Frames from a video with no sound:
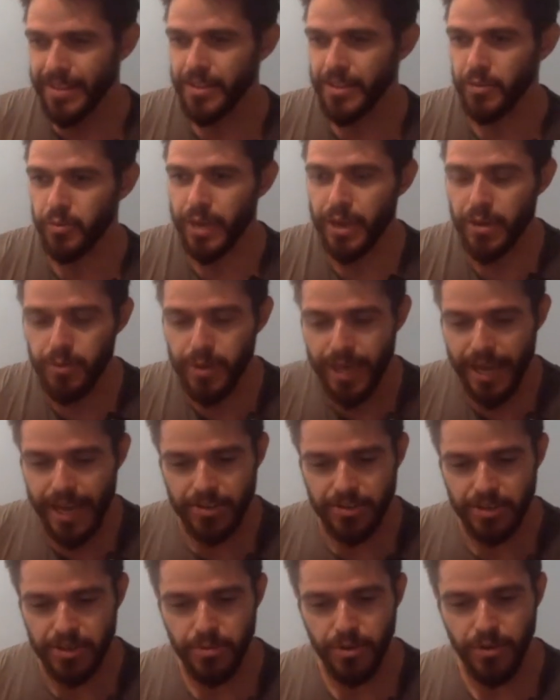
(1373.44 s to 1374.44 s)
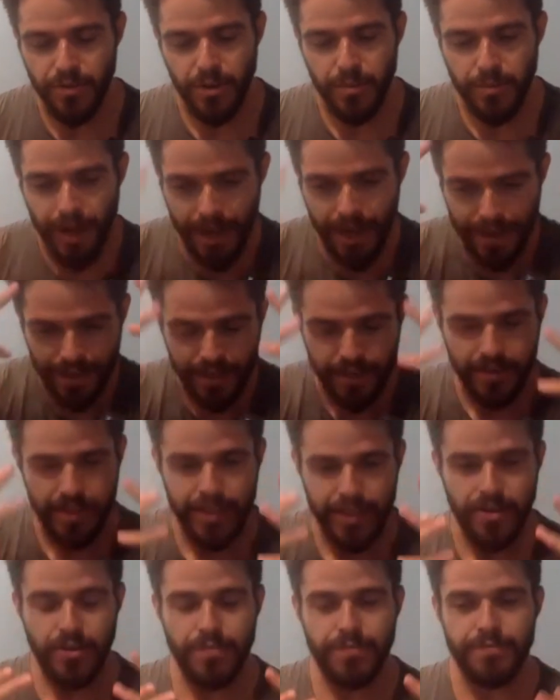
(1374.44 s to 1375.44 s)
the way we actually move our body and
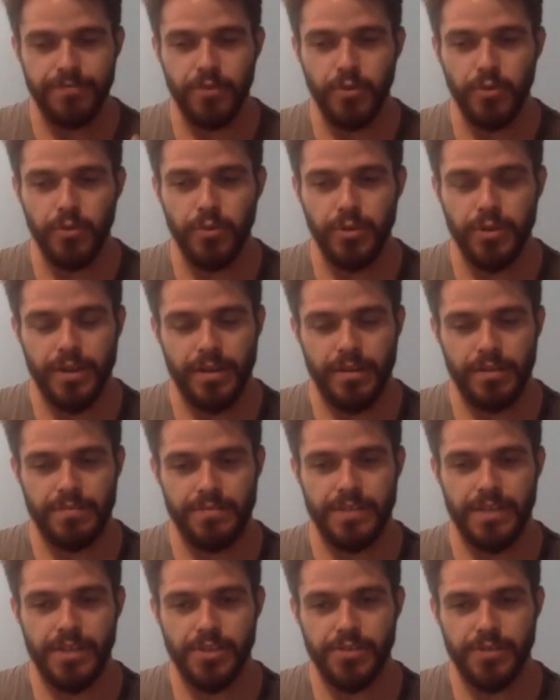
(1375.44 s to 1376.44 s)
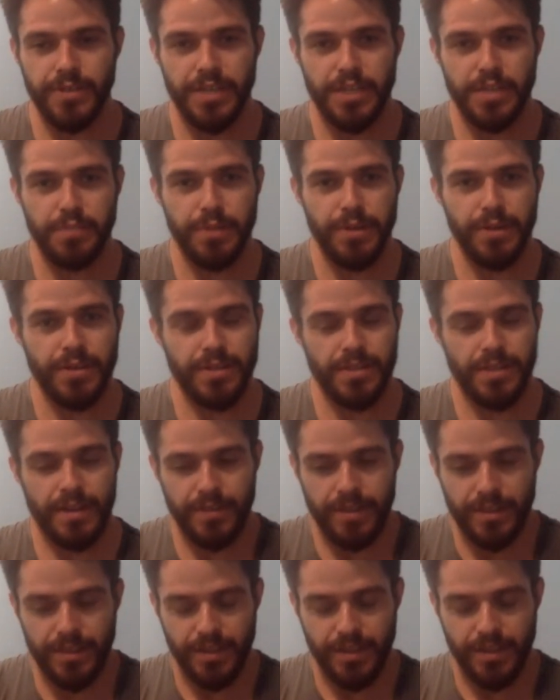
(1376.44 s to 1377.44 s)
like our full kind of sensory experience and
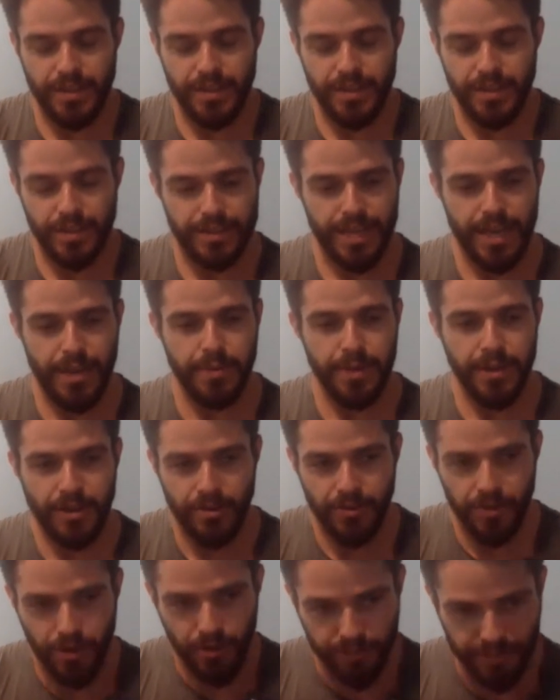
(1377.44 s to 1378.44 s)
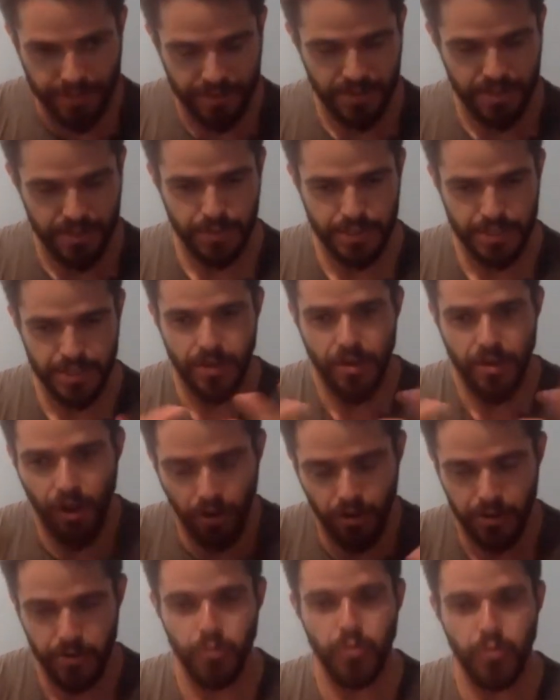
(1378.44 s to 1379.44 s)
everything that's happening in our nervous system is an
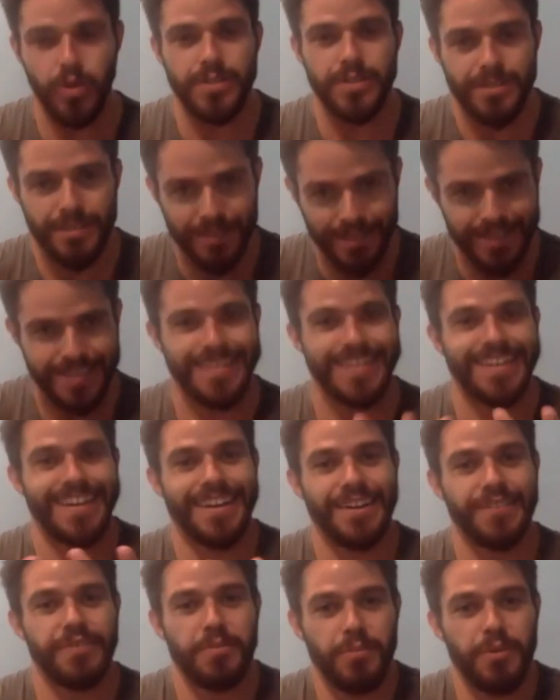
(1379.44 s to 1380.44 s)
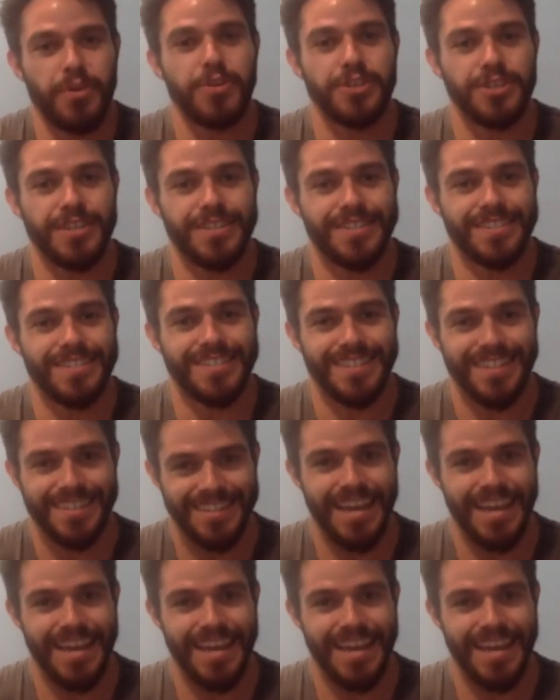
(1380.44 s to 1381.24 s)
all at onceness kind of emergence that's